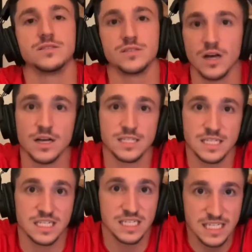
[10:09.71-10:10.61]
does
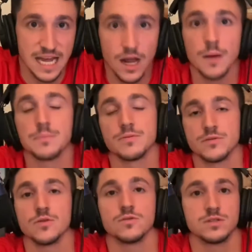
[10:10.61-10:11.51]
is set up
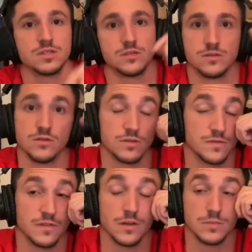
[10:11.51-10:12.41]
those
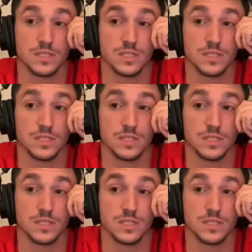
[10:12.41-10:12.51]
films,